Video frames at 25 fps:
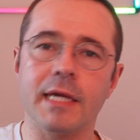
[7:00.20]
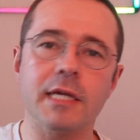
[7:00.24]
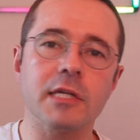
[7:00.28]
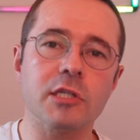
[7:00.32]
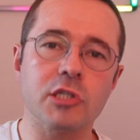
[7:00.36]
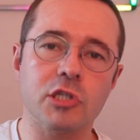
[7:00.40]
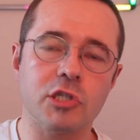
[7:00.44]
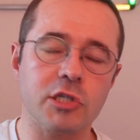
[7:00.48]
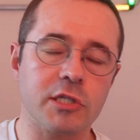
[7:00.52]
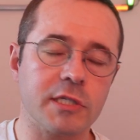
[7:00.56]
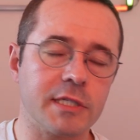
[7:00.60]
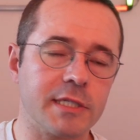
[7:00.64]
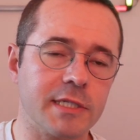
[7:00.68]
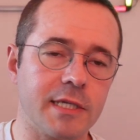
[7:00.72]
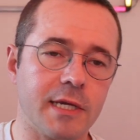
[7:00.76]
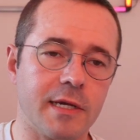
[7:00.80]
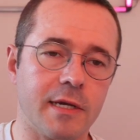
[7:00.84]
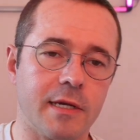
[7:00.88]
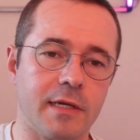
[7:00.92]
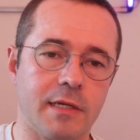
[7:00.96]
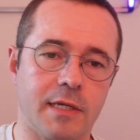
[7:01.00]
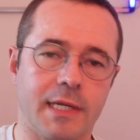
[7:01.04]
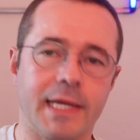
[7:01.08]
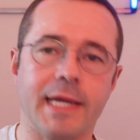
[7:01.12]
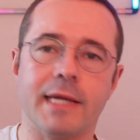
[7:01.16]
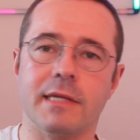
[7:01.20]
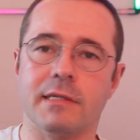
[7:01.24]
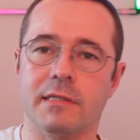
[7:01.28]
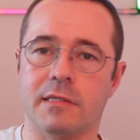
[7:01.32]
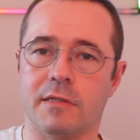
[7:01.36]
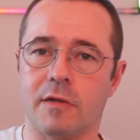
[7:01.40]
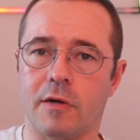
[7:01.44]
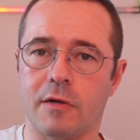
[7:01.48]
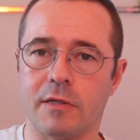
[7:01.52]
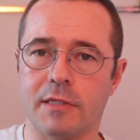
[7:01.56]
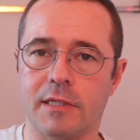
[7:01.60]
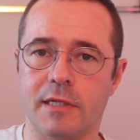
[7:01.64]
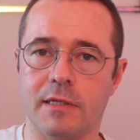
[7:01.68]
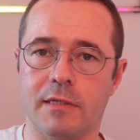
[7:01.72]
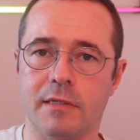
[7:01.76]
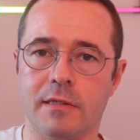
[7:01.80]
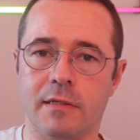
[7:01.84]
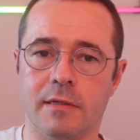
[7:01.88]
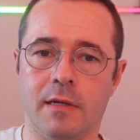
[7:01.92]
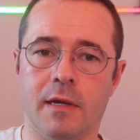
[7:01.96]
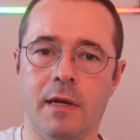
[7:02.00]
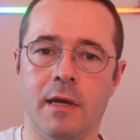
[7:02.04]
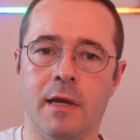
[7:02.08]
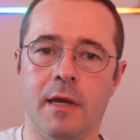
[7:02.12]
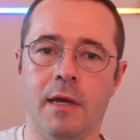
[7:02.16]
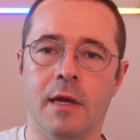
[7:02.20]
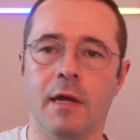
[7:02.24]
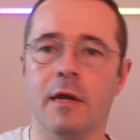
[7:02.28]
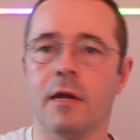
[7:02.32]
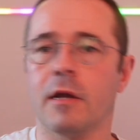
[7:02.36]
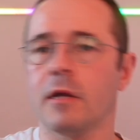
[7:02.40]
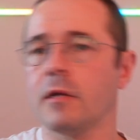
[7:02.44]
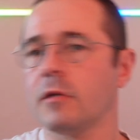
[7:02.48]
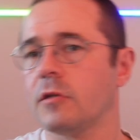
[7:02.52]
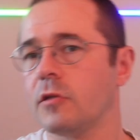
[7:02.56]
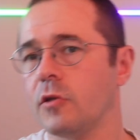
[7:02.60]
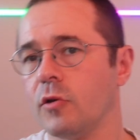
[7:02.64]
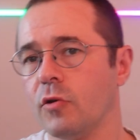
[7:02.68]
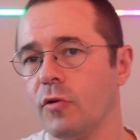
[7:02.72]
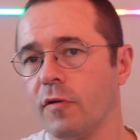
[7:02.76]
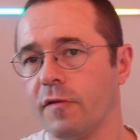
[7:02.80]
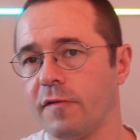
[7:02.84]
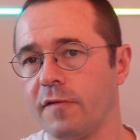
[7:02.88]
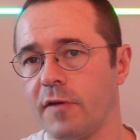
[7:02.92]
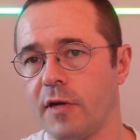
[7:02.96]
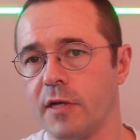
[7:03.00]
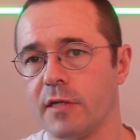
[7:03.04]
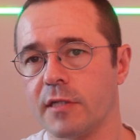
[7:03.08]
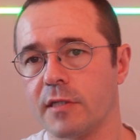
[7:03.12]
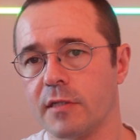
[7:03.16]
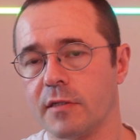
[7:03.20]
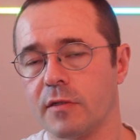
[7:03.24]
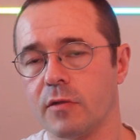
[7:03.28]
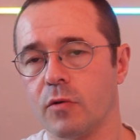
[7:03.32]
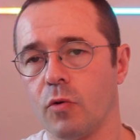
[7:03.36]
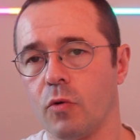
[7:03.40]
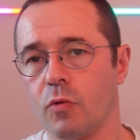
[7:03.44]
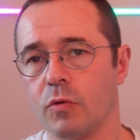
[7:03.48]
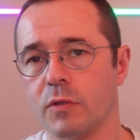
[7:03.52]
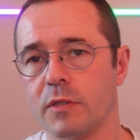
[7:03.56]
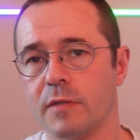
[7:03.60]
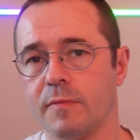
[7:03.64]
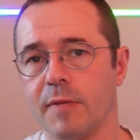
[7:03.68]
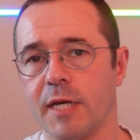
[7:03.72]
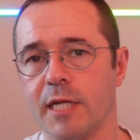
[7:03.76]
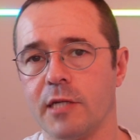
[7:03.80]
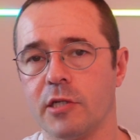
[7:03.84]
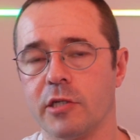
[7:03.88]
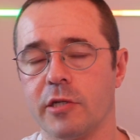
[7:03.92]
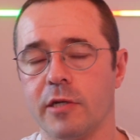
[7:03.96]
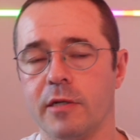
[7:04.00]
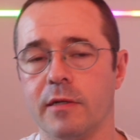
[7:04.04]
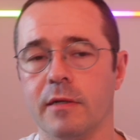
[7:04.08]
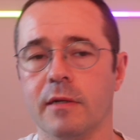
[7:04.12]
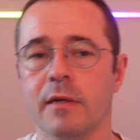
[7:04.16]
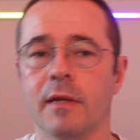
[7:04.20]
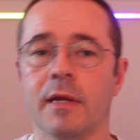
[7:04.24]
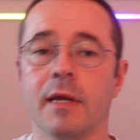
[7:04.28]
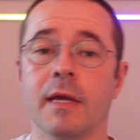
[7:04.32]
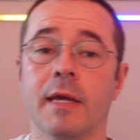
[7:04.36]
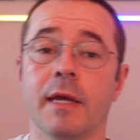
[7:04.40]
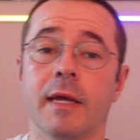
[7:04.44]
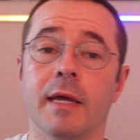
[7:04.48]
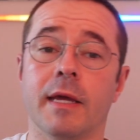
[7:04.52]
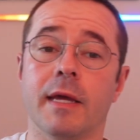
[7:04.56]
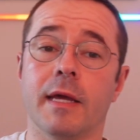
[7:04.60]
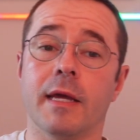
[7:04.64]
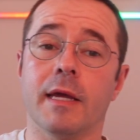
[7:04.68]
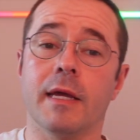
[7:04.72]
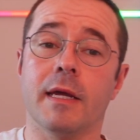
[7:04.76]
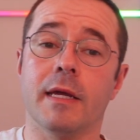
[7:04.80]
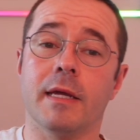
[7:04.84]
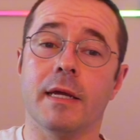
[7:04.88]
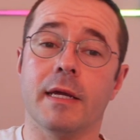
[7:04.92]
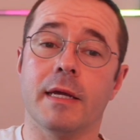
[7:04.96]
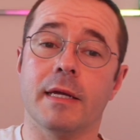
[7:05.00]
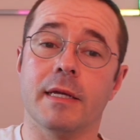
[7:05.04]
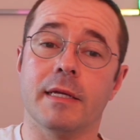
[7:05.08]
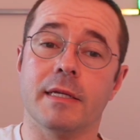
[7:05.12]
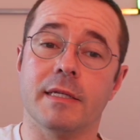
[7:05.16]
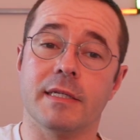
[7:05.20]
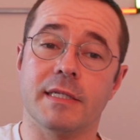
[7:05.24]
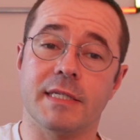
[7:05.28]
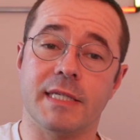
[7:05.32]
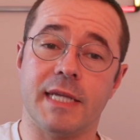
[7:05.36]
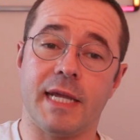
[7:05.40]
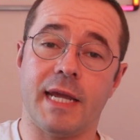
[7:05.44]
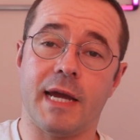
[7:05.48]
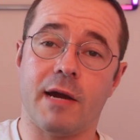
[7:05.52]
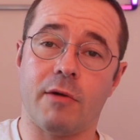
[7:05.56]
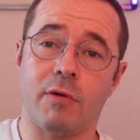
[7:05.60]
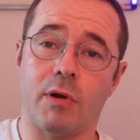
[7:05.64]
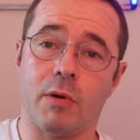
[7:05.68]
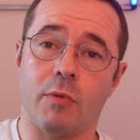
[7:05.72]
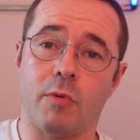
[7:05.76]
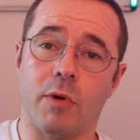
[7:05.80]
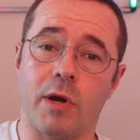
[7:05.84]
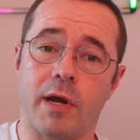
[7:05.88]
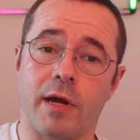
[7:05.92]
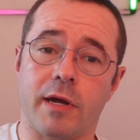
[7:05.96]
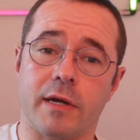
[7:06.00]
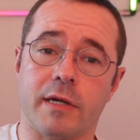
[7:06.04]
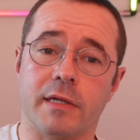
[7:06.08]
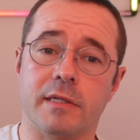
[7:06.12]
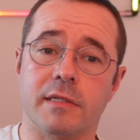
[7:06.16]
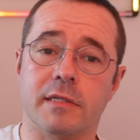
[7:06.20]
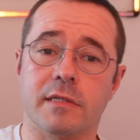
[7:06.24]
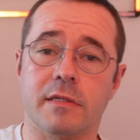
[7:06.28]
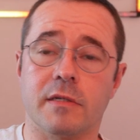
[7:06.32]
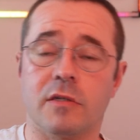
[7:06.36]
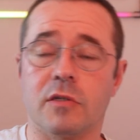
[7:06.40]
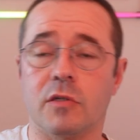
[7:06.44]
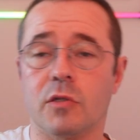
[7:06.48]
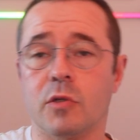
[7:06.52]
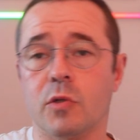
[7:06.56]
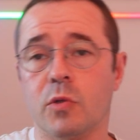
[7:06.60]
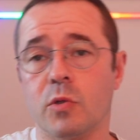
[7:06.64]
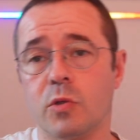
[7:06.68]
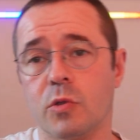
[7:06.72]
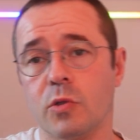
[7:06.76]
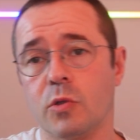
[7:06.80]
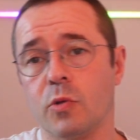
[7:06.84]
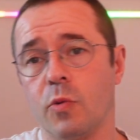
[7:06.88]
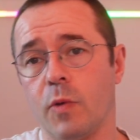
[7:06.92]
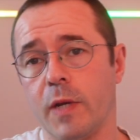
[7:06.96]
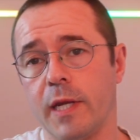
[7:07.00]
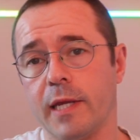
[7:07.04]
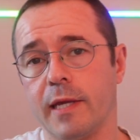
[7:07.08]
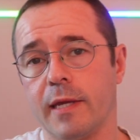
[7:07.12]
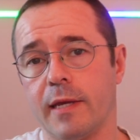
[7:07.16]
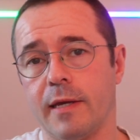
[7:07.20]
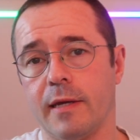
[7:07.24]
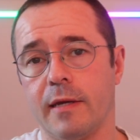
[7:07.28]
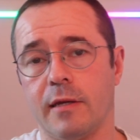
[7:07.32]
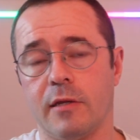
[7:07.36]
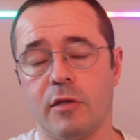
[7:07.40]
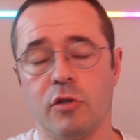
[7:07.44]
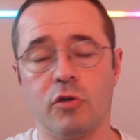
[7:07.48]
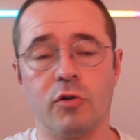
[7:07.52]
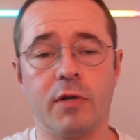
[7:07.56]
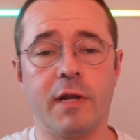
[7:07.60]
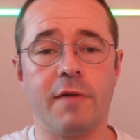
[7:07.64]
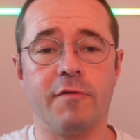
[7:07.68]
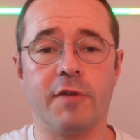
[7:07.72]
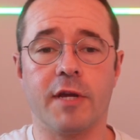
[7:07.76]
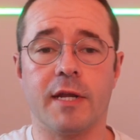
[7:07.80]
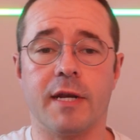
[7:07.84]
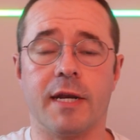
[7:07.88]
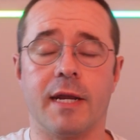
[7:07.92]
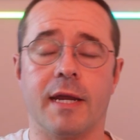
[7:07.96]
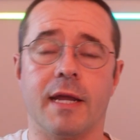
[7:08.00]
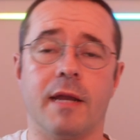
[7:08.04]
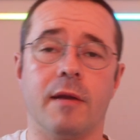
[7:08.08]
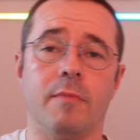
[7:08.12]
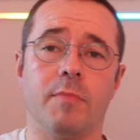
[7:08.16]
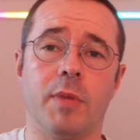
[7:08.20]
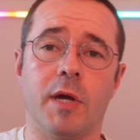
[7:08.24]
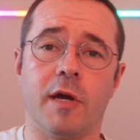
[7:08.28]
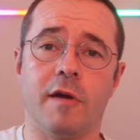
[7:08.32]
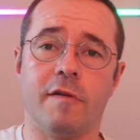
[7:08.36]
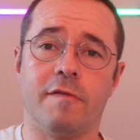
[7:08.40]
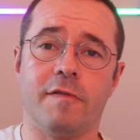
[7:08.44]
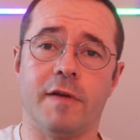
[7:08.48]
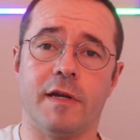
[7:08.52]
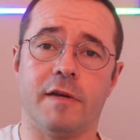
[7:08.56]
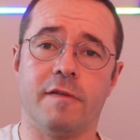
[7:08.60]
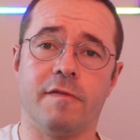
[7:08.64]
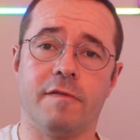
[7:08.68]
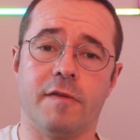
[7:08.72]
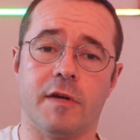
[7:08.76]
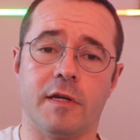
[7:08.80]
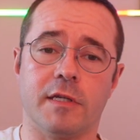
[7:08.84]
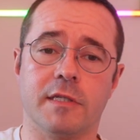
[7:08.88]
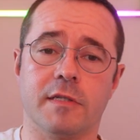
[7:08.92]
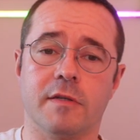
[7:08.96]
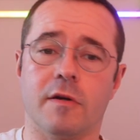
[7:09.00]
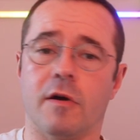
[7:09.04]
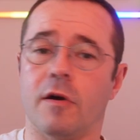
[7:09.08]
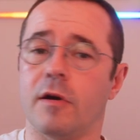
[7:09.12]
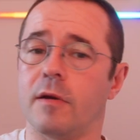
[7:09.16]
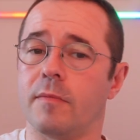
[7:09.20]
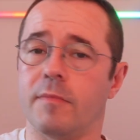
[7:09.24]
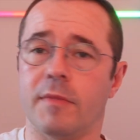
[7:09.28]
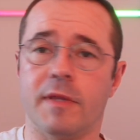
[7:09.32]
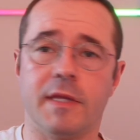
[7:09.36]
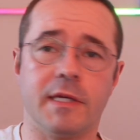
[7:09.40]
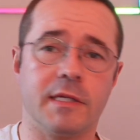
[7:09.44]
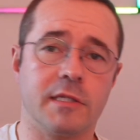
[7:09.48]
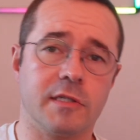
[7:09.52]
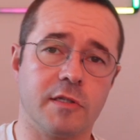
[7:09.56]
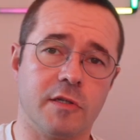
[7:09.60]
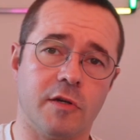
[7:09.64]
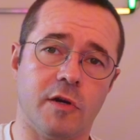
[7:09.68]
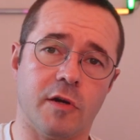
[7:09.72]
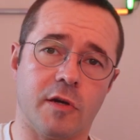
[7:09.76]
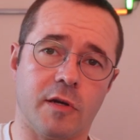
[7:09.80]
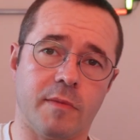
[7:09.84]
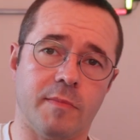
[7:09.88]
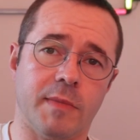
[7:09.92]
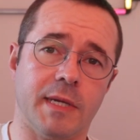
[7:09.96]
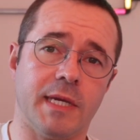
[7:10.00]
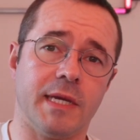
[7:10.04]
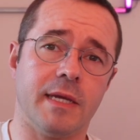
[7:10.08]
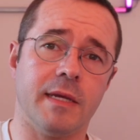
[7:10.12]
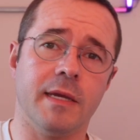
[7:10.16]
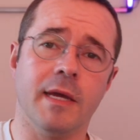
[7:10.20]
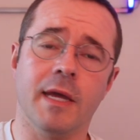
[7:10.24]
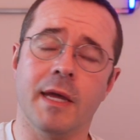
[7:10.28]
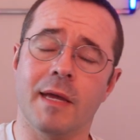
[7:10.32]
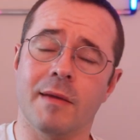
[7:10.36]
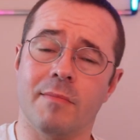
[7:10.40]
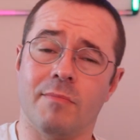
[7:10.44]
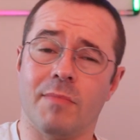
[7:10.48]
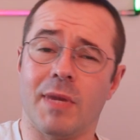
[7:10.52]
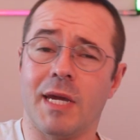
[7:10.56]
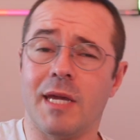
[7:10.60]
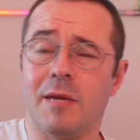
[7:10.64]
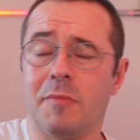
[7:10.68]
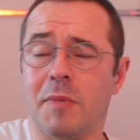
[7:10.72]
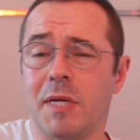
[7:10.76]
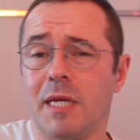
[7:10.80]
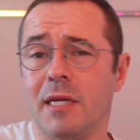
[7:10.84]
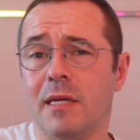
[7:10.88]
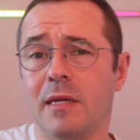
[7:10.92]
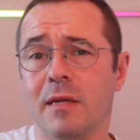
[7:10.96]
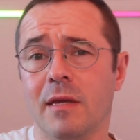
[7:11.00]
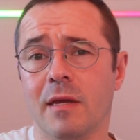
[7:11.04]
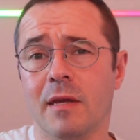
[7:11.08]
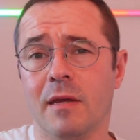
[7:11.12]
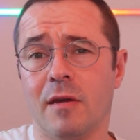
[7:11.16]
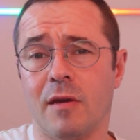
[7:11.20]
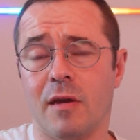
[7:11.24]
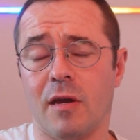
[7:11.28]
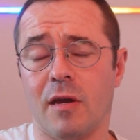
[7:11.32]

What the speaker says: is just to get started, do your first automation, see how it works, tweak it. You're never going to get it perfect first time. This took me maybe